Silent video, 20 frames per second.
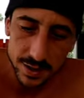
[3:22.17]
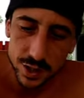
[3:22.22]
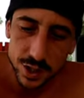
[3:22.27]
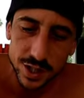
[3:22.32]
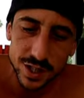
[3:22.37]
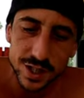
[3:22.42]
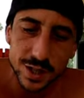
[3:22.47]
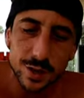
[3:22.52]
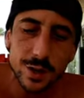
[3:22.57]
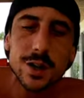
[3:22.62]

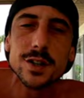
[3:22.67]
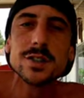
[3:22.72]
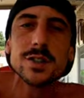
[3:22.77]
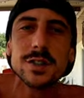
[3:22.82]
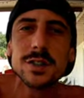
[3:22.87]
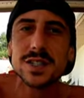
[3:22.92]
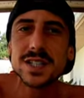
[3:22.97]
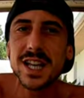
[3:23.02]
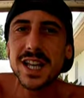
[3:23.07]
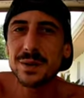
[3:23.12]
Actually, there
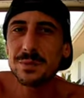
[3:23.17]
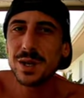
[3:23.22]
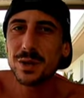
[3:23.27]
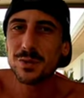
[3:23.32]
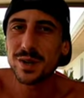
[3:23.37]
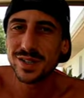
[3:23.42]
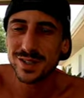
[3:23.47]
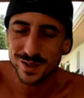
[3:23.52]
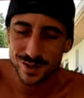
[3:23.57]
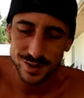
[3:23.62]
goes our
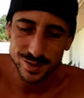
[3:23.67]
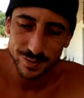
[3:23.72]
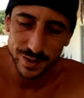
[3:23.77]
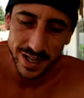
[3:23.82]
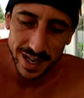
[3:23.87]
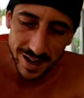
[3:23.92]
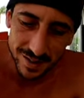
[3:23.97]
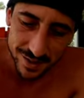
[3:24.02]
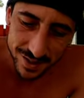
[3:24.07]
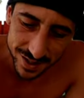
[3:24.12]
Sammy Wizard.
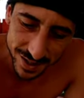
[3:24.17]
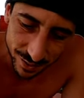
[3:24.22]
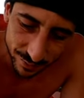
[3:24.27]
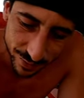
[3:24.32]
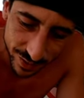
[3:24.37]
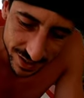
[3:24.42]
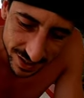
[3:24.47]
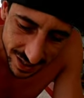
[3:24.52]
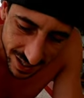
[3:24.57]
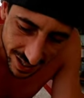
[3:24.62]
We got
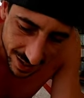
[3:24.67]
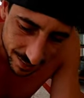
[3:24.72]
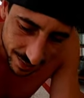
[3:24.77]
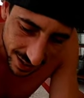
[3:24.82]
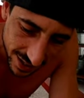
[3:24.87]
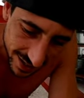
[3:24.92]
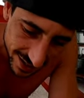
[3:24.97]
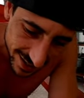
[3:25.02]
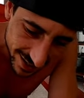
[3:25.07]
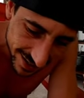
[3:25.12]
ourselves a
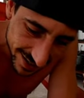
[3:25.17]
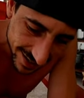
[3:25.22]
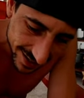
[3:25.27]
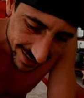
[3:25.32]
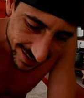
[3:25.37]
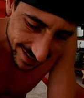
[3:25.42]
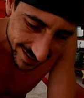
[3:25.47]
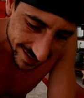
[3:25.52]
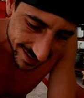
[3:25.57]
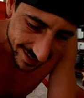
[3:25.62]
Sammy.
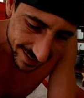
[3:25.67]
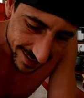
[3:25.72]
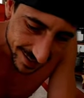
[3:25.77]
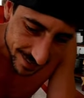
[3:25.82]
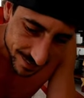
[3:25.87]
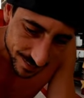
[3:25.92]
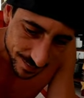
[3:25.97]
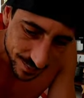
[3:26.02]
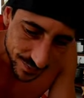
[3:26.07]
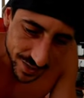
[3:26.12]

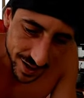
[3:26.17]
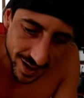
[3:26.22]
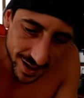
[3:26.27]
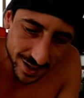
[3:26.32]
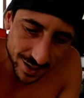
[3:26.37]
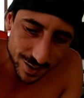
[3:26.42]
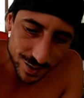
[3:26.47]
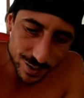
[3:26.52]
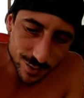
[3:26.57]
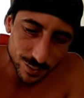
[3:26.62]

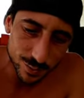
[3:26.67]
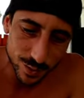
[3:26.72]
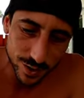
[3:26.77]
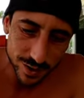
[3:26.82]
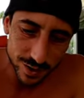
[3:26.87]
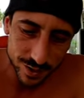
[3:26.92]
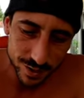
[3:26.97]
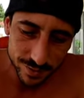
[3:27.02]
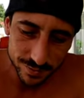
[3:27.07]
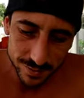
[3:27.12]
Niner.
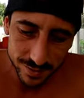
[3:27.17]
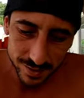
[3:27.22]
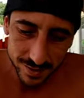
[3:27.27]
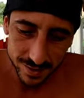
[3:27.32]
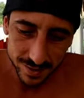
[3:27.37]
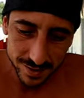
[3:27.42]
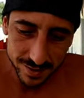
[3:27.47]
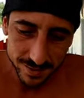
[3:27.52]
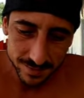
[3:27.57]
One off.